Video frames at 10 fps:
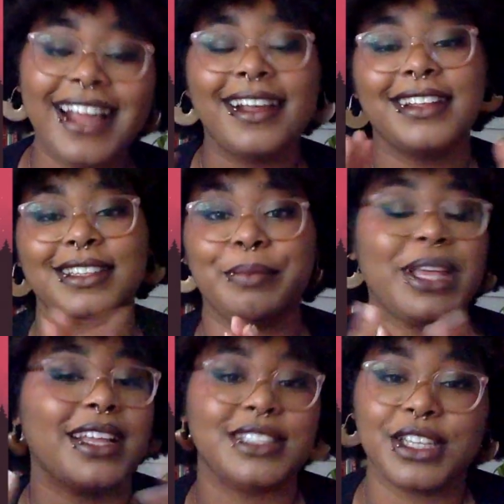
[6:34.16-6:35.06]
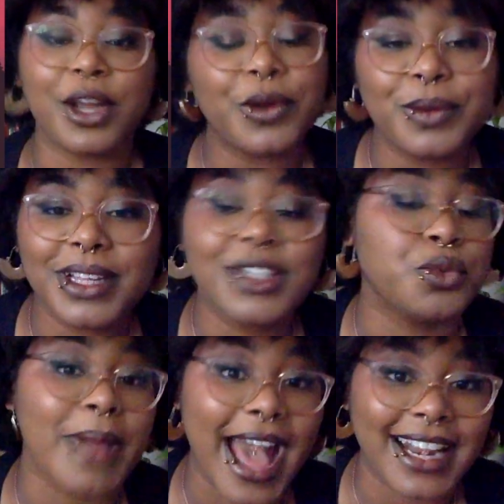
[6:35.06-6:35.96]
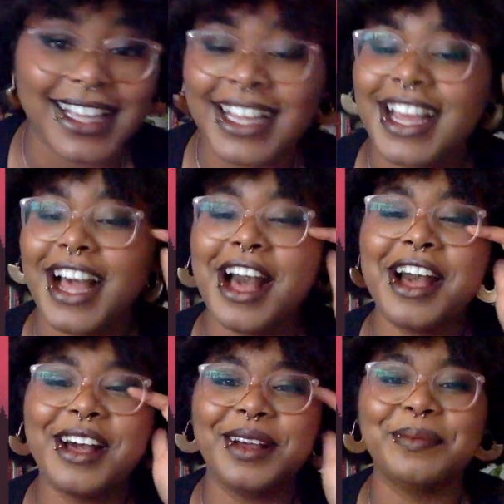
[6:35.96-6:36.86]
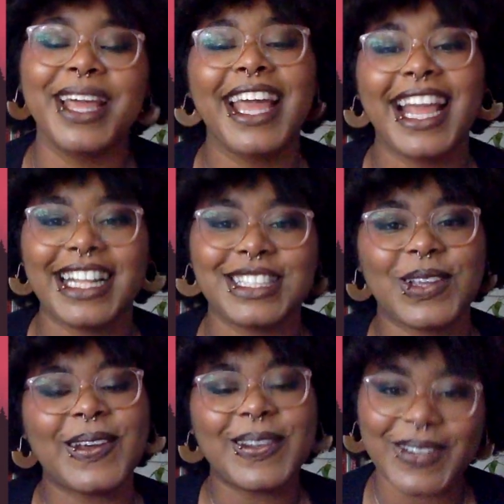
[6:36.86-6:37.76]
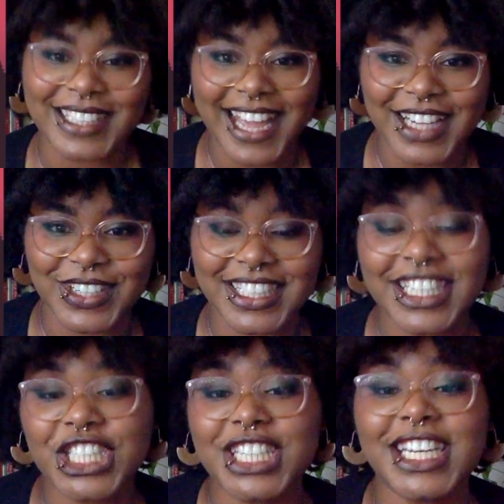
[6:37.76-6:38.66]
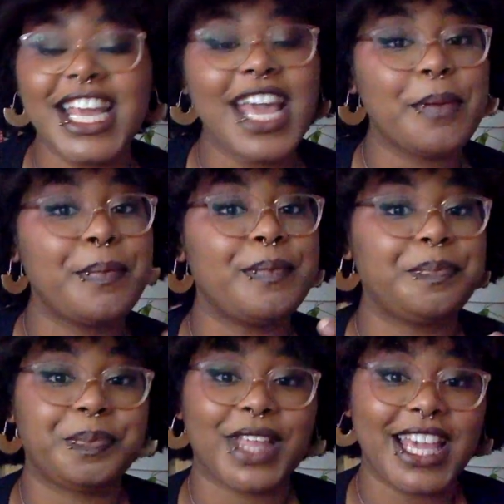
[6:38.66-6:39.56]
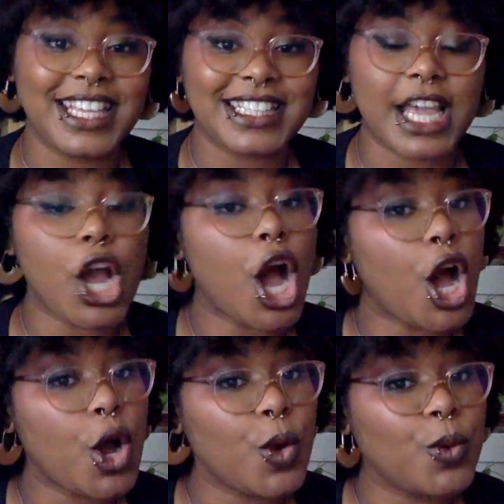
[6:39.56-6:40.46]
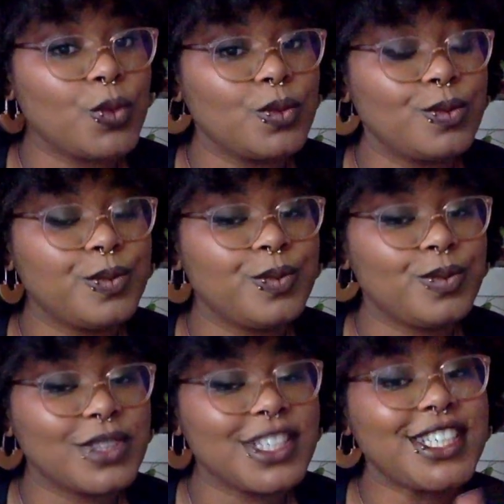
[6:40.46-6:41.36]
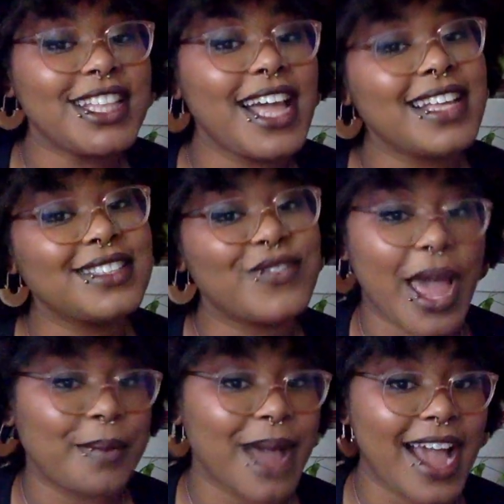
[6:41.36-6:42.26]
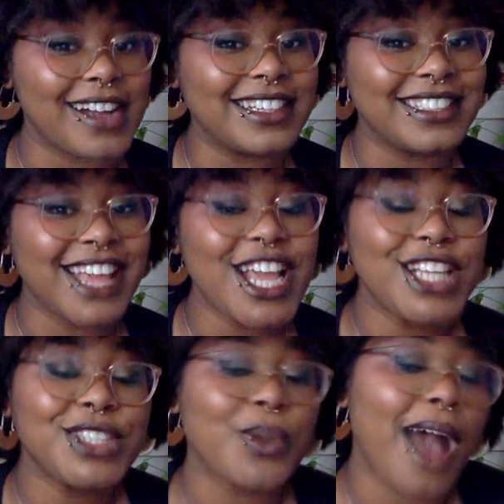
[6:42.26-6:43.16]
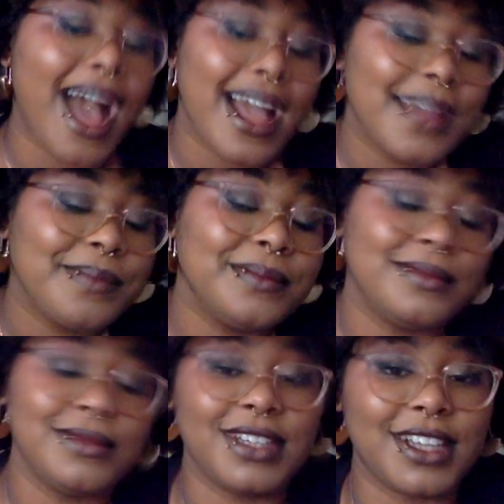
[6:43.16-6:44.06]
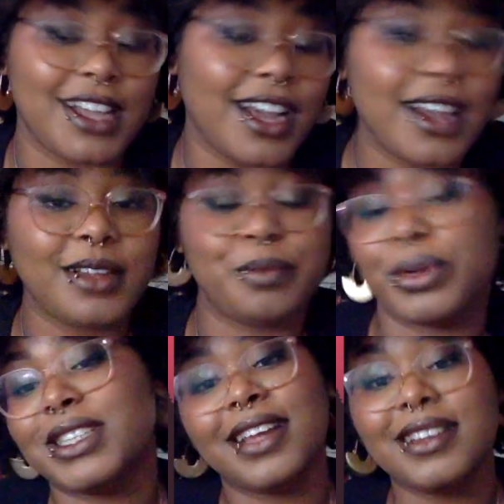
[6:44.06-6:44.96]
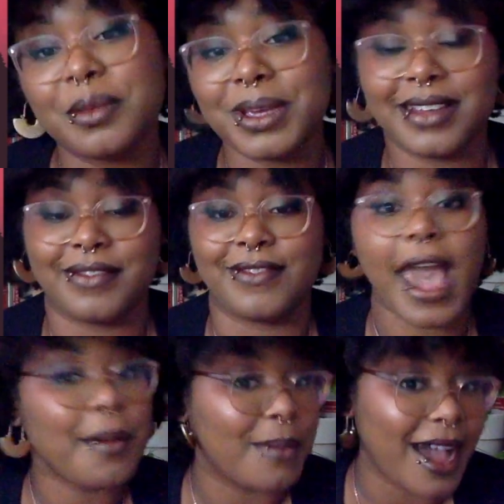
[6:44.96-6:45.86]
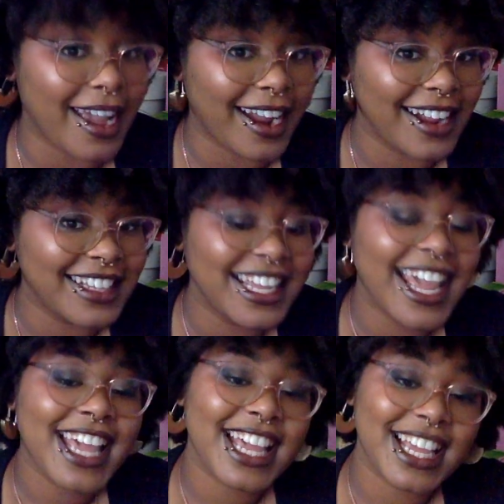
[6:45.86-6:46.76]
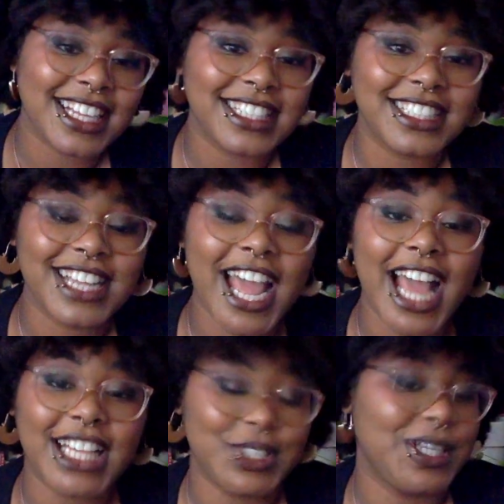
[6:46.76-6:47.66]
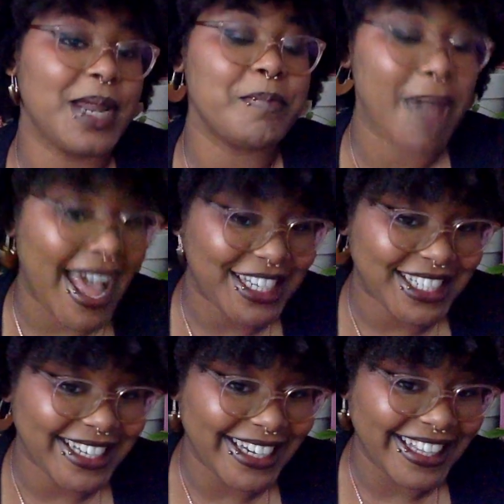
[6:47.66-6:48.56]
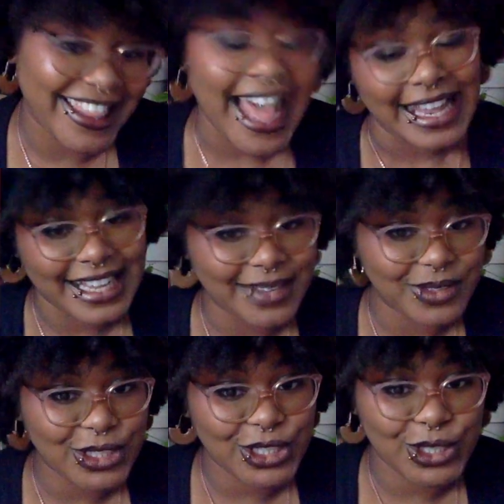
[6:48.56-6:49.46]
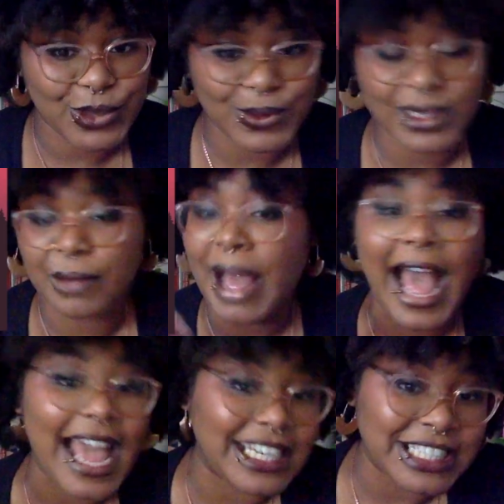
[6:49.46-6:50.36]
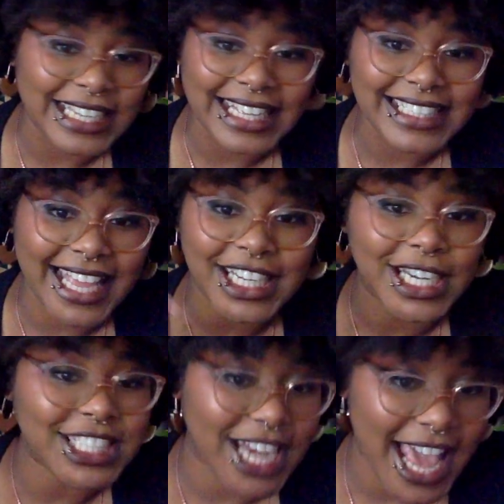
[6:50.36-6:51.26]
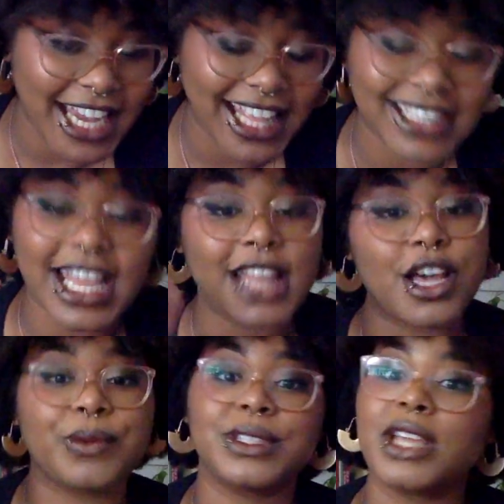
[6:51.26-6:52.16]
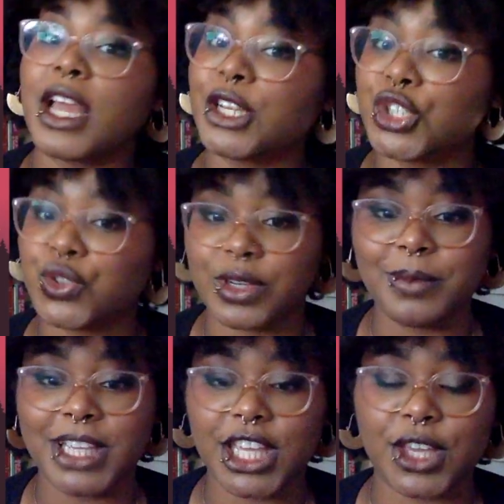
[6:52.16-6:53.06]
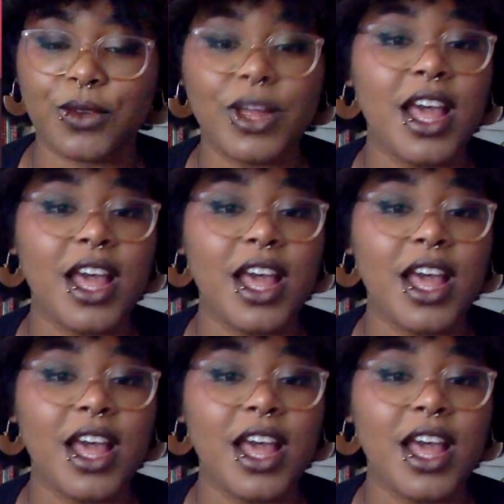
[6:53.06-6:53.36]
and because, you know, dramatic. And so in order to catch her attention, he's like, oh, she likes vampires, so I'm gonna pretend to be a vampire. And as you can imagine, that leads to some hijinks and shenanigans. I thought it was extremely cute.